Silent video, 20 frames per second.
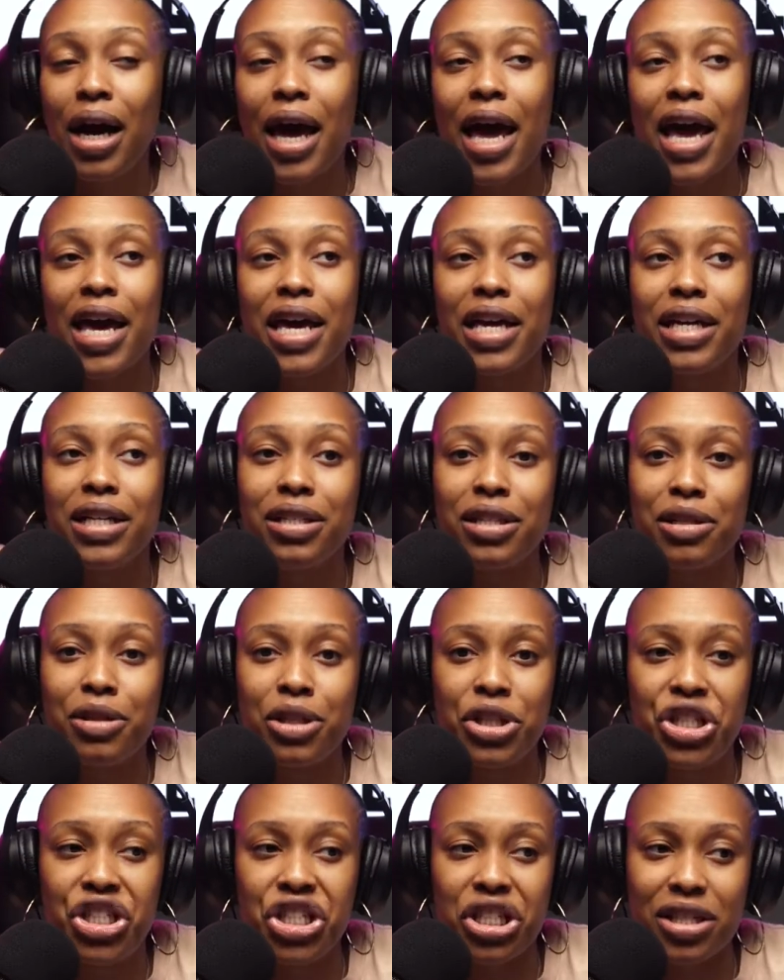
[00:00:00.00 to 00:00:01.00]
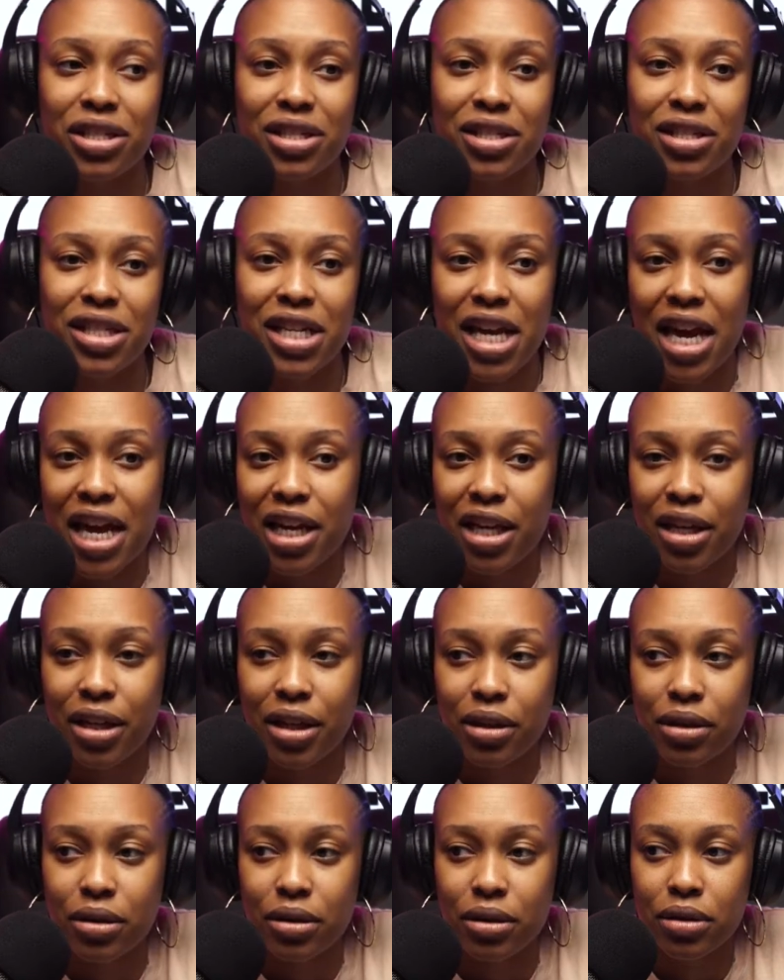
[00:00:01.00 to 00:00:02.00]
And just
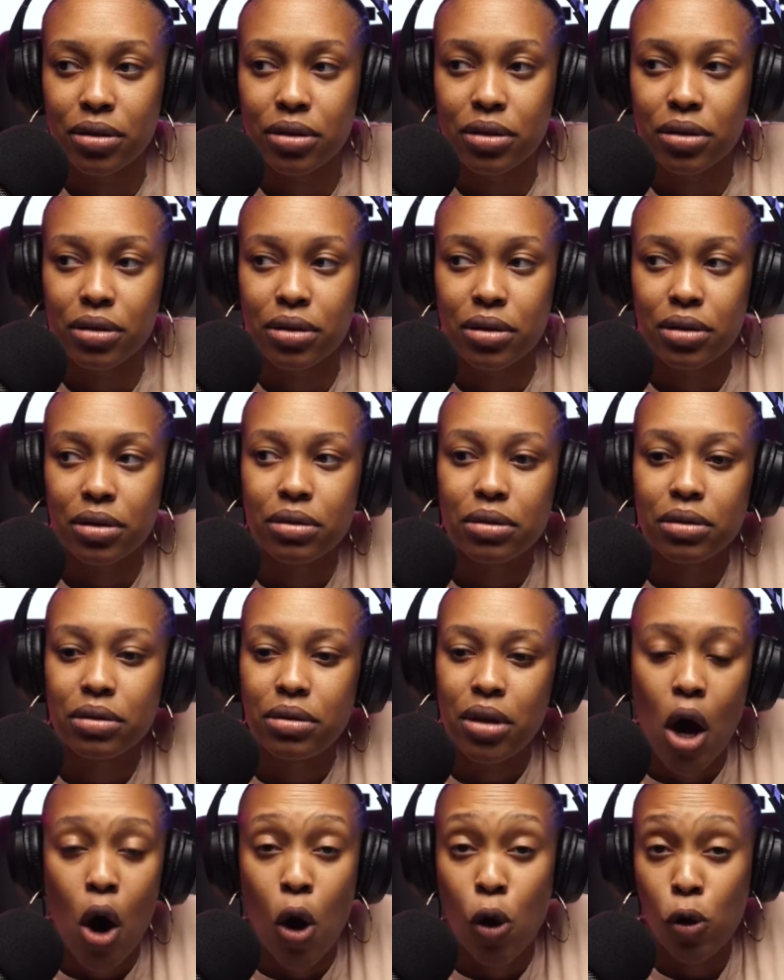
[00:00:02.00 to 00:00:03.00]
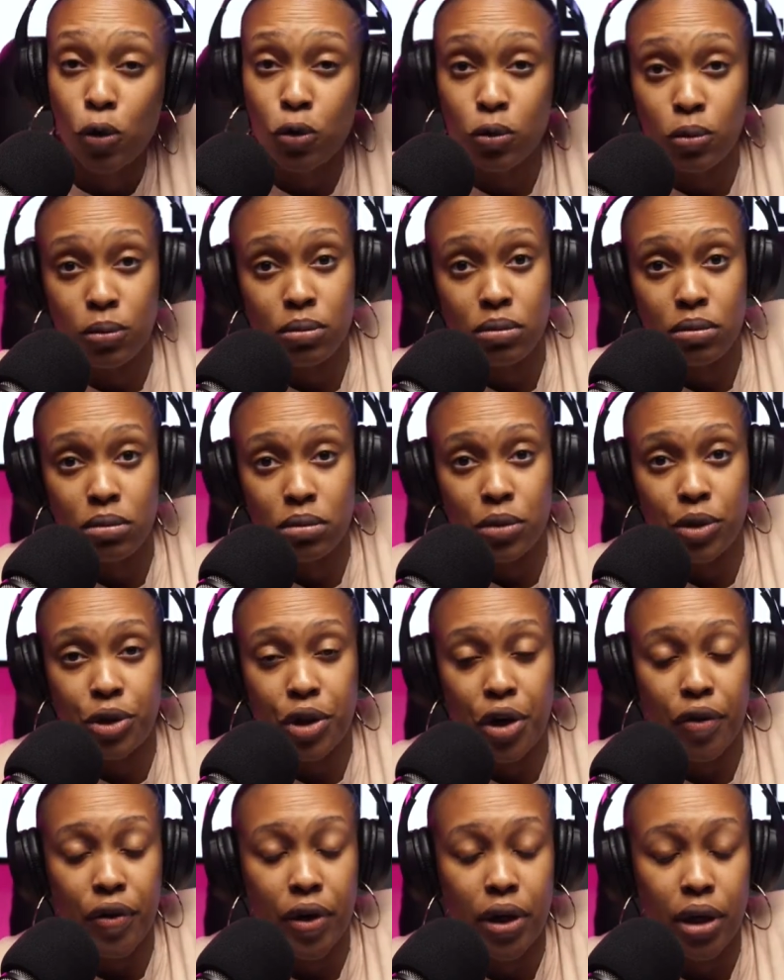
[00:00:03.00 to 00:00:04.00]
staying home
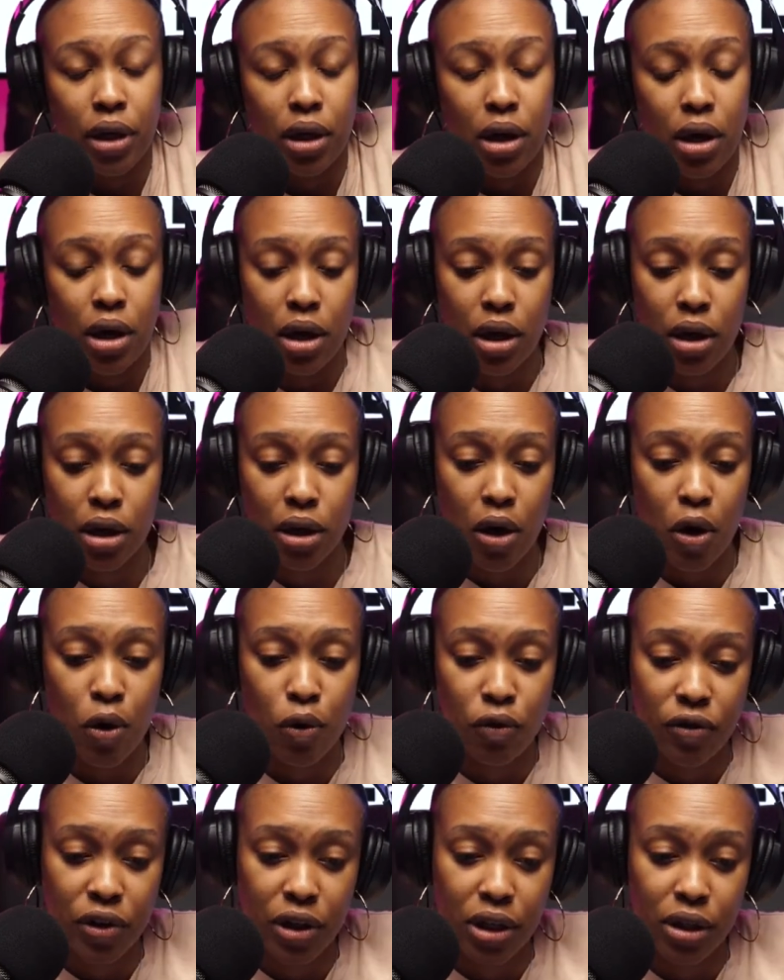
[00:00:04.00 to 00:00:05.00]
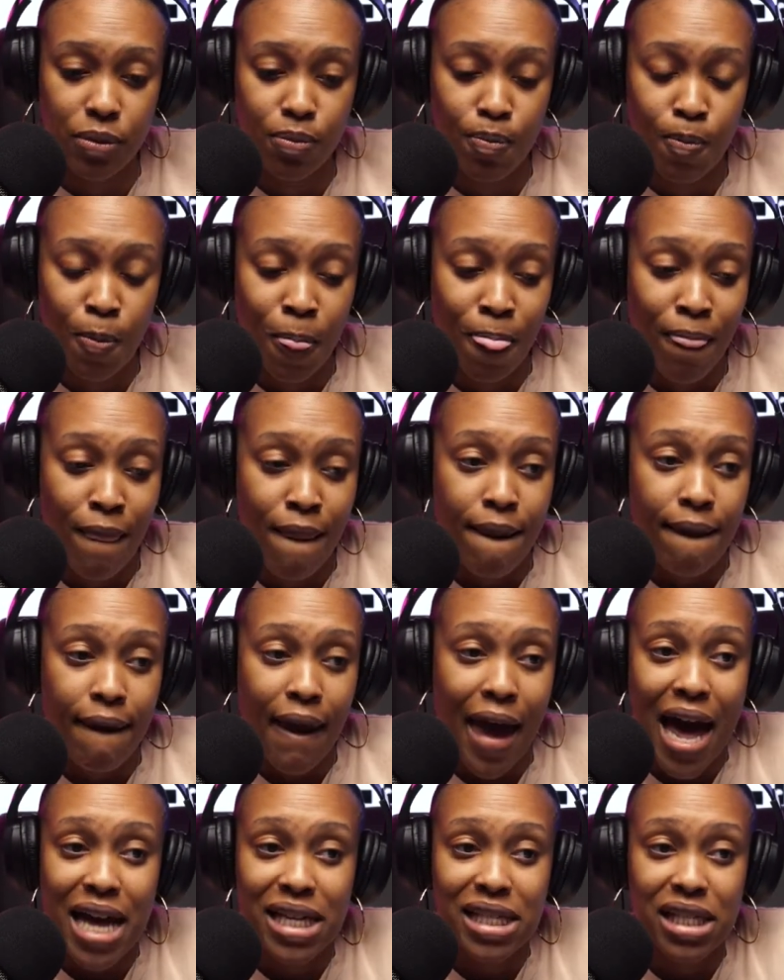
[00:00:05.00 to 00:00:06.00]
during COVID
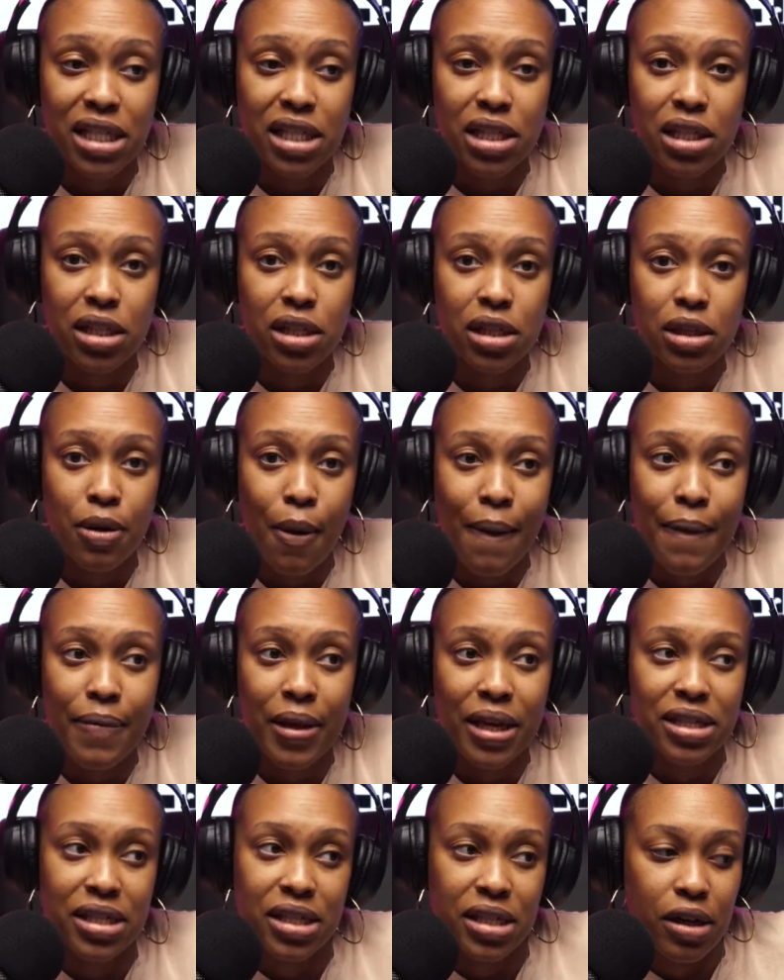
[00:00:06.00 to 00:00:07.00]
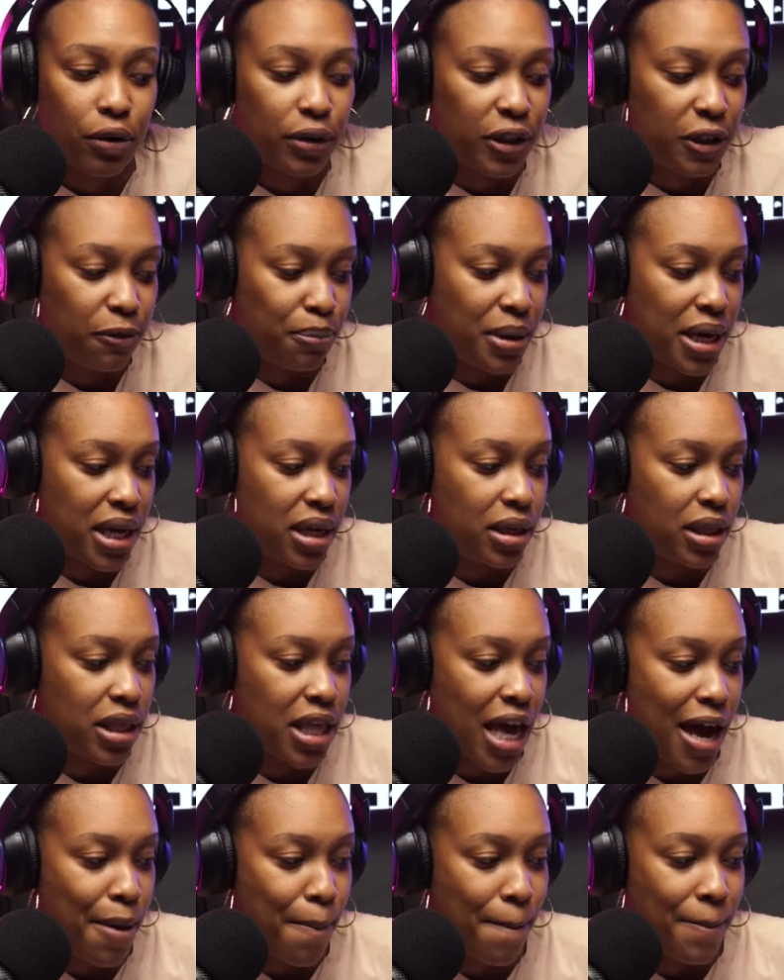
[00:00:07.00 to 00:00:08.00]
hasn't necessarily been
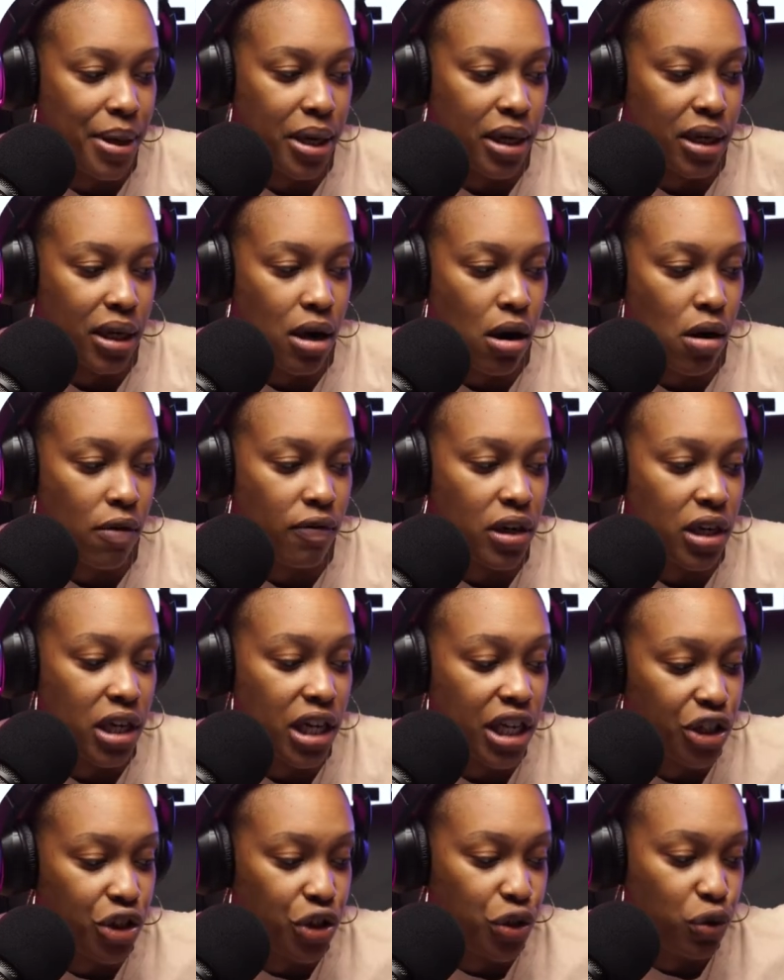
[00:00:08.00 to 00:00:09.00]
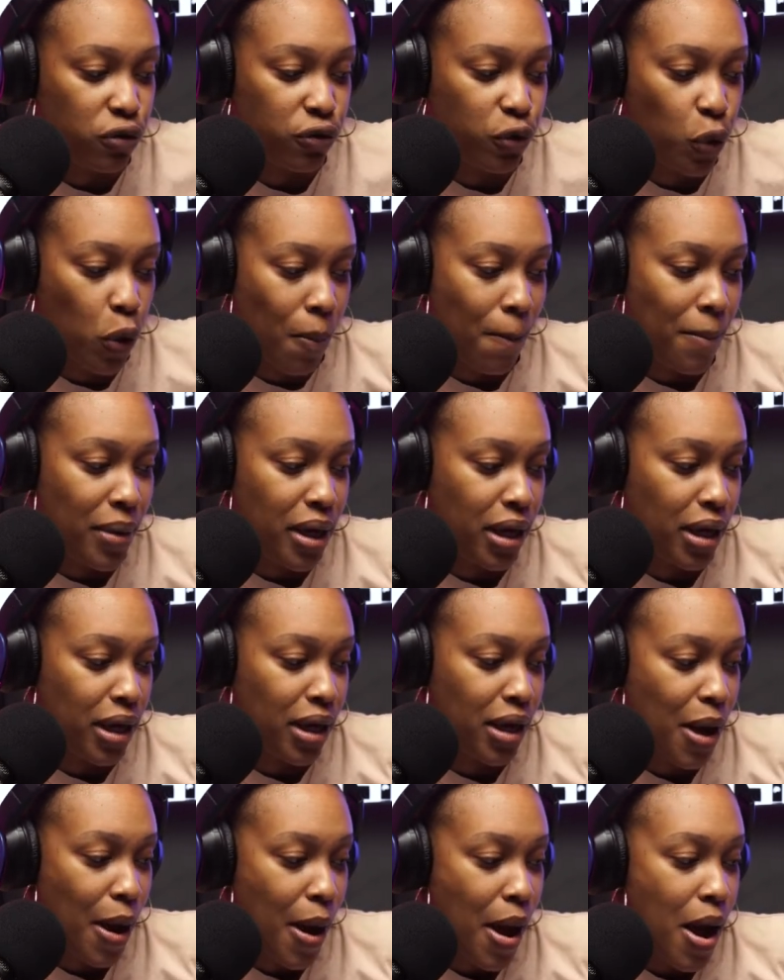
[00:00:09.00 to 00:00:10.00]
that big of an issue for me.
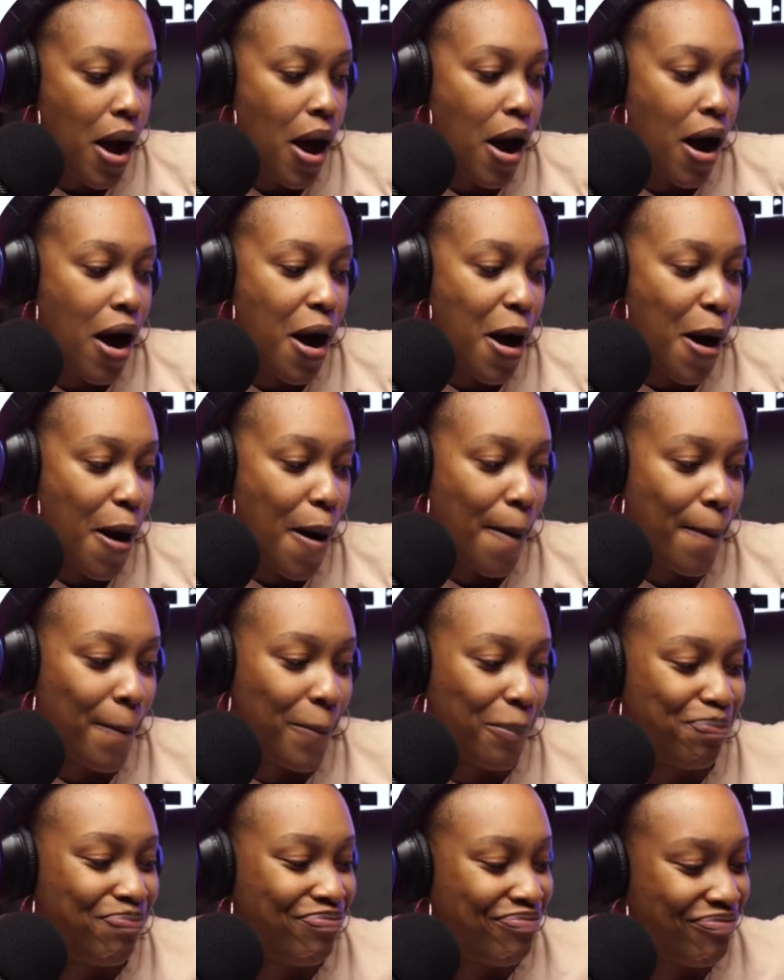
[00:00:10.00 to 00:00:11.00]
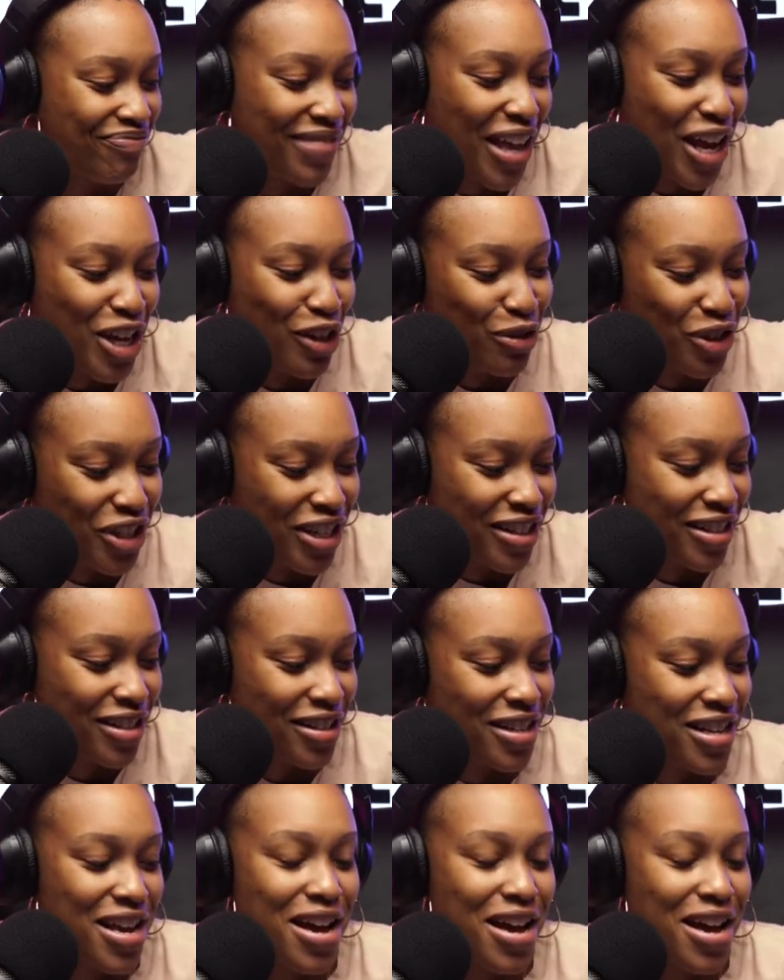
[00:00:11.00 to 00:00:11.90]
Thank you, Jess.